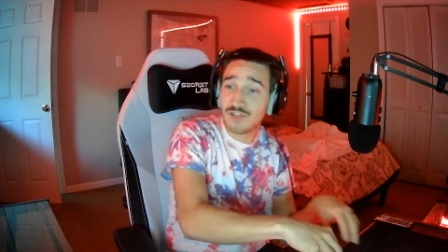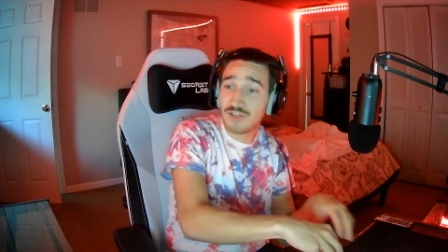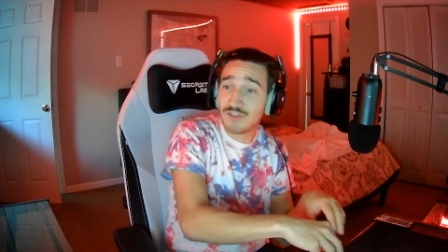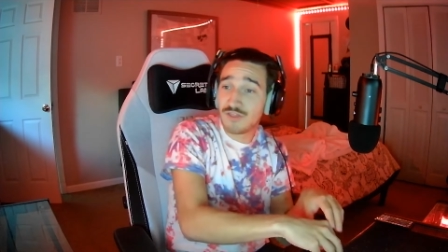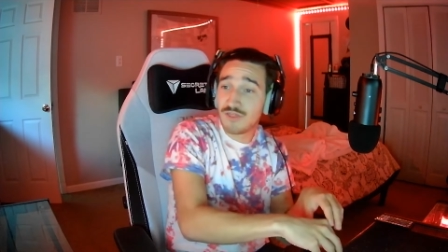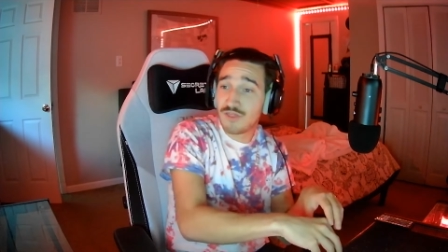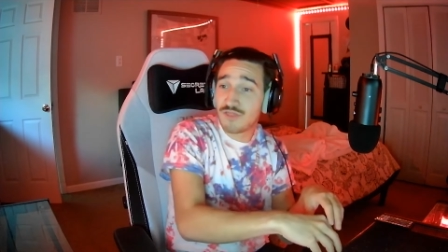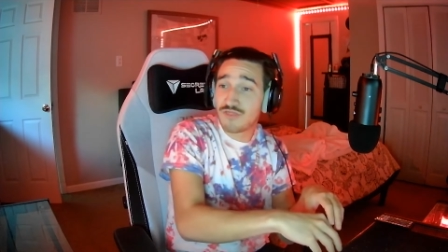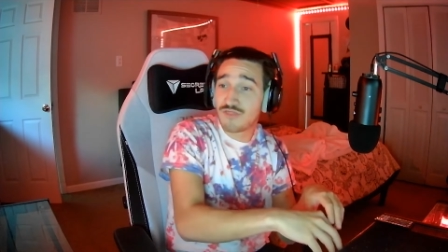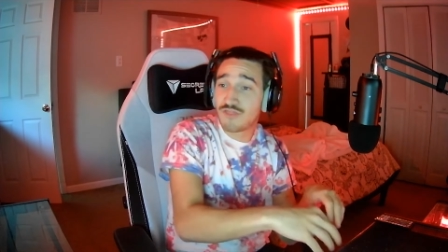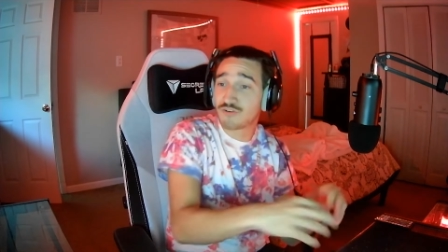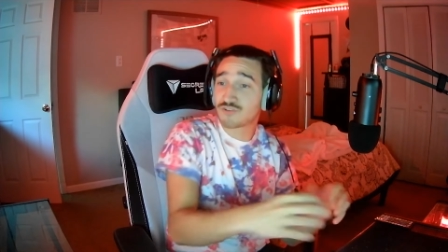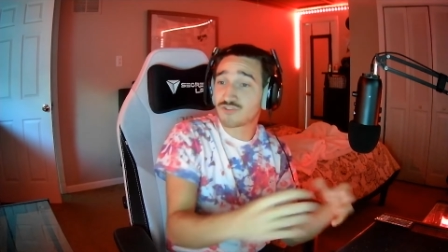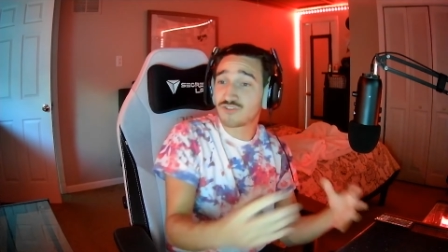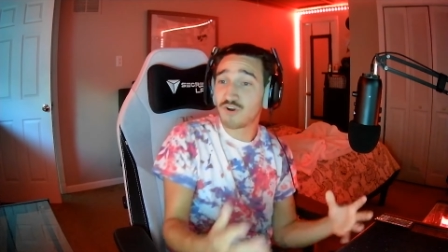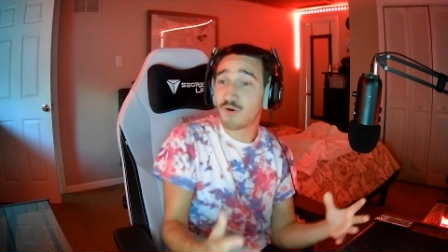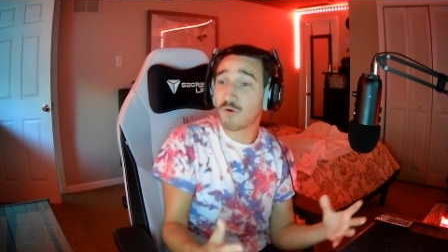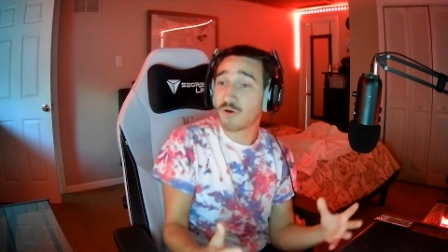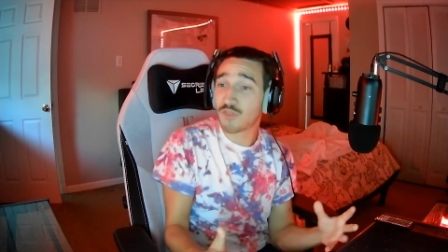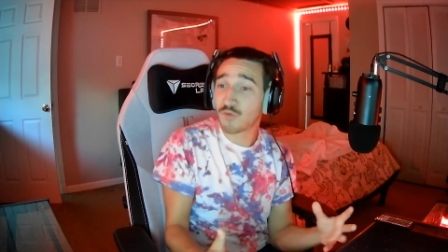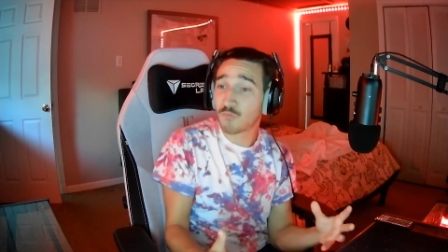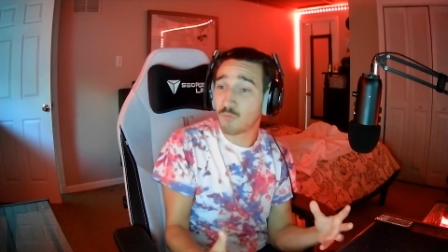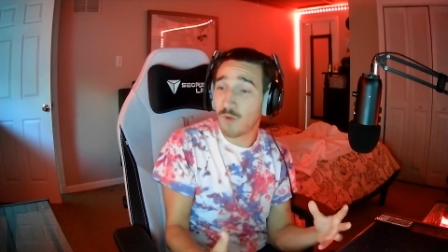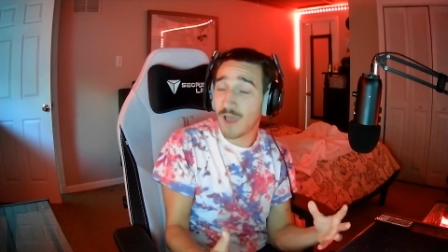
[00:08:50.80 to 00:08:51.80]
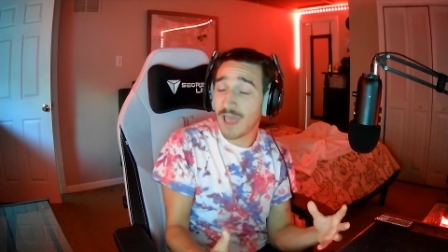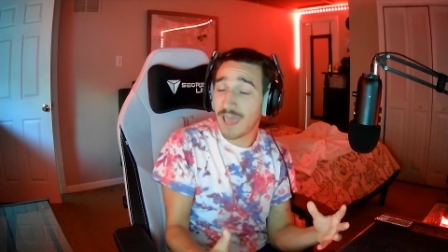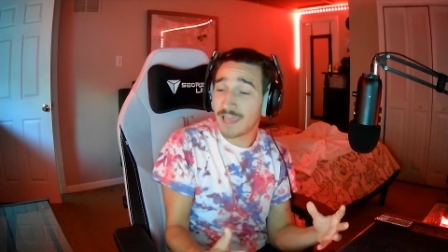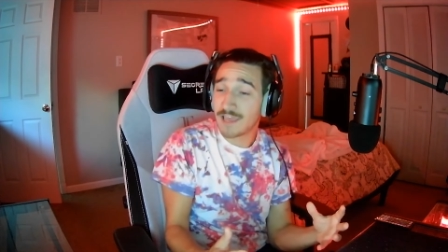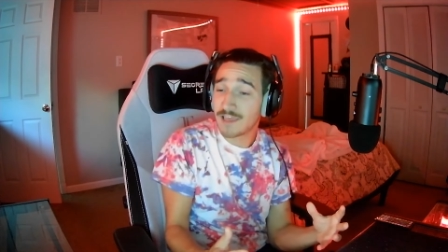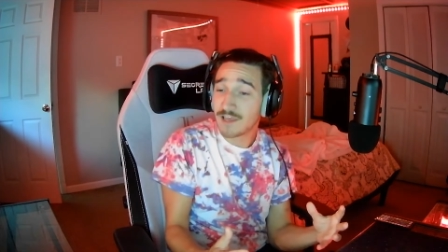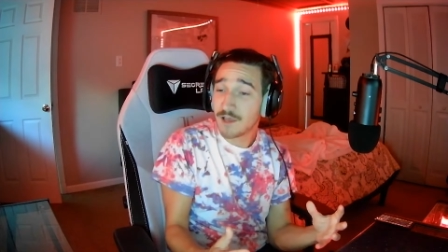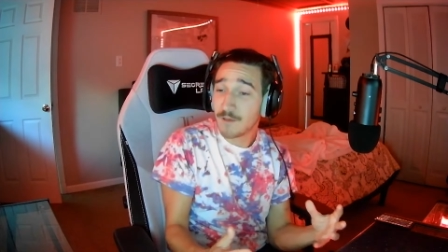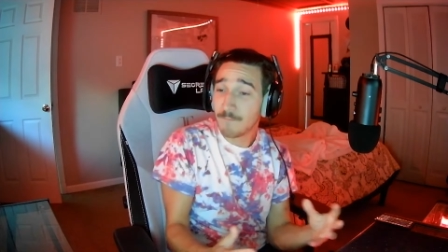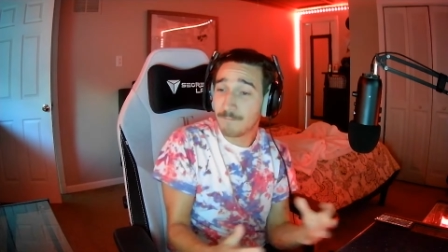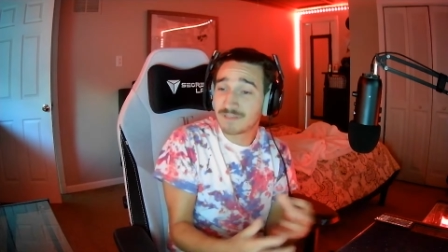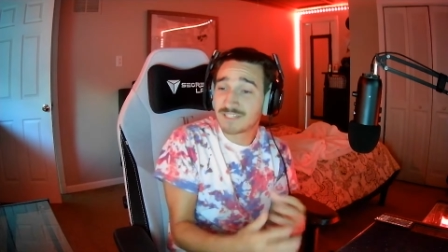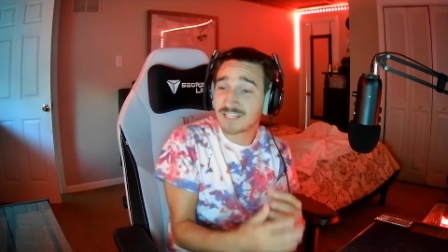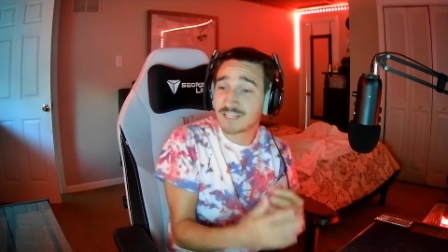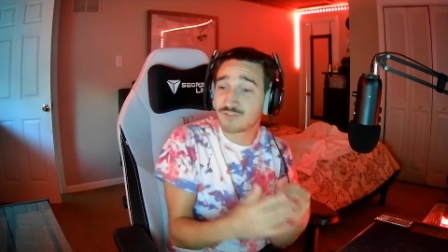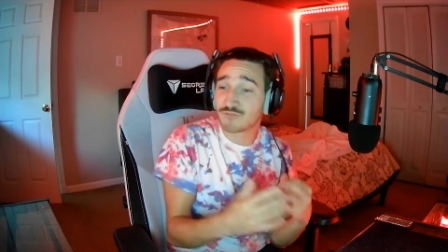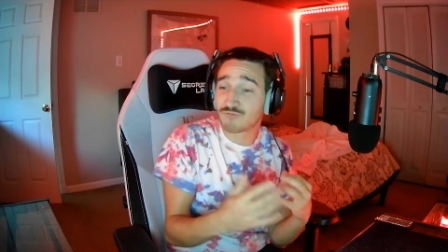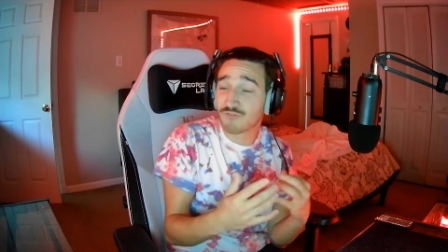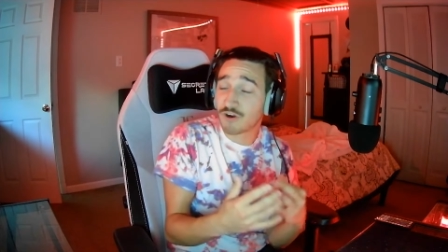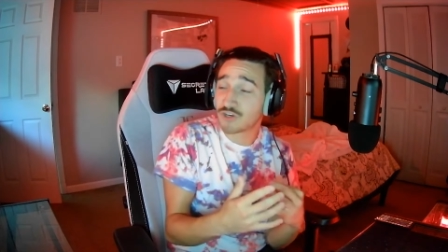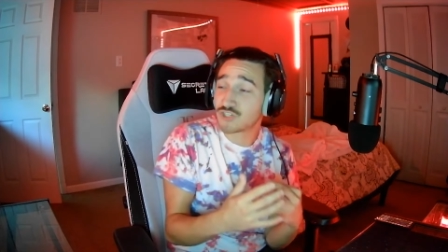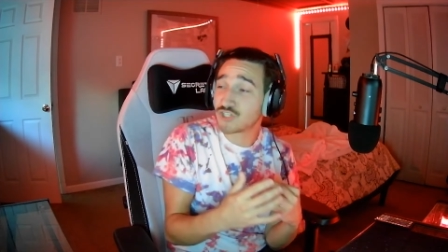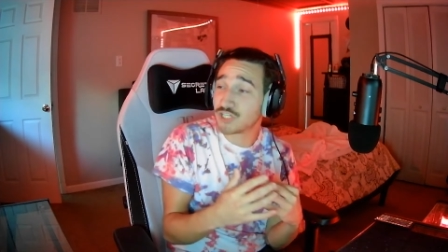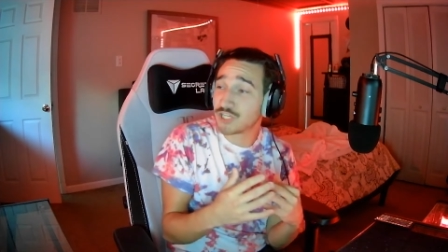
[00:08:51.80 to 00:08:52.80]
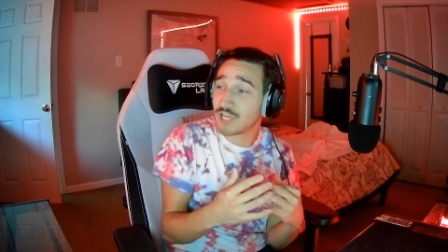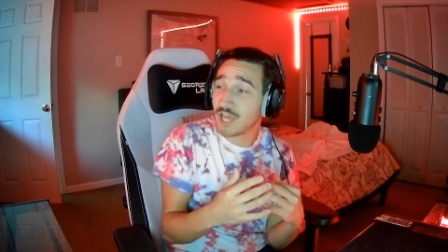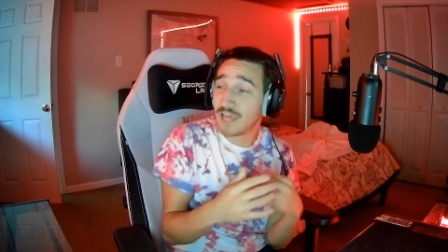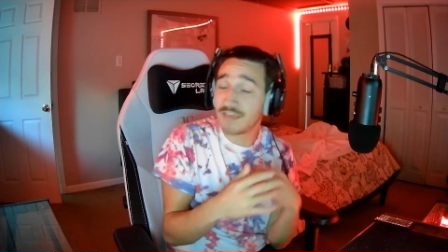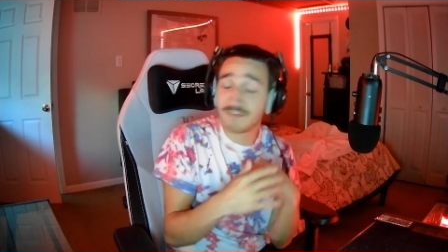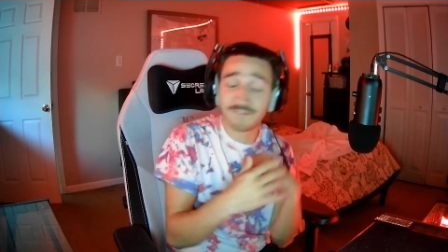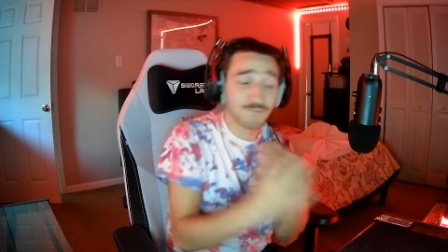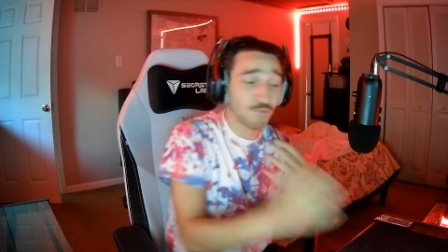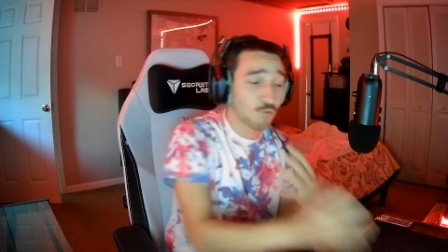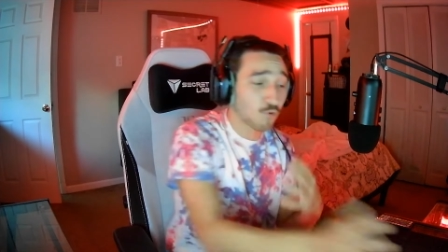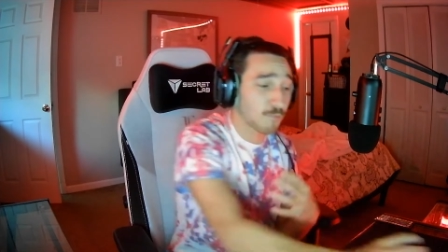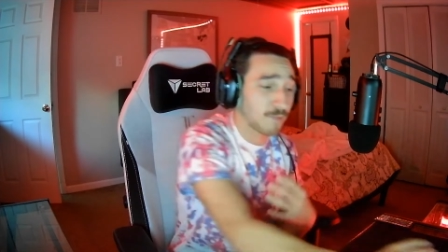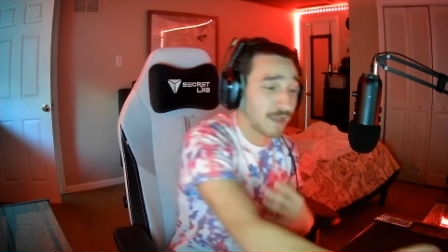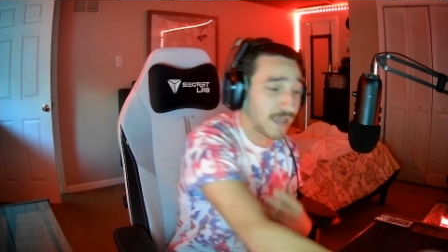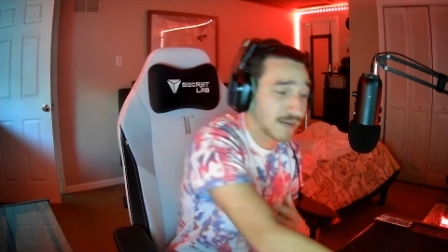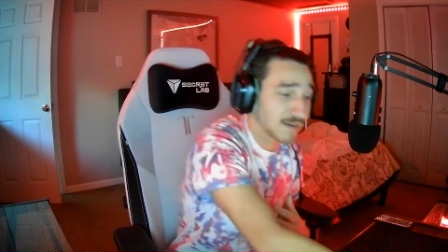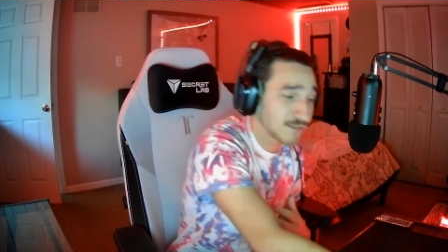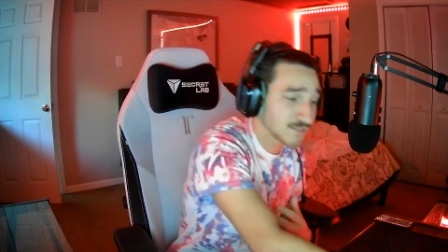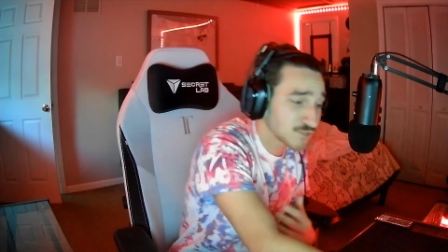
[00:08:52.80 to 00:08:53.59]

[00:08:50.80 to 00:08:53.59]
there's no other way besides rushing a 4-man.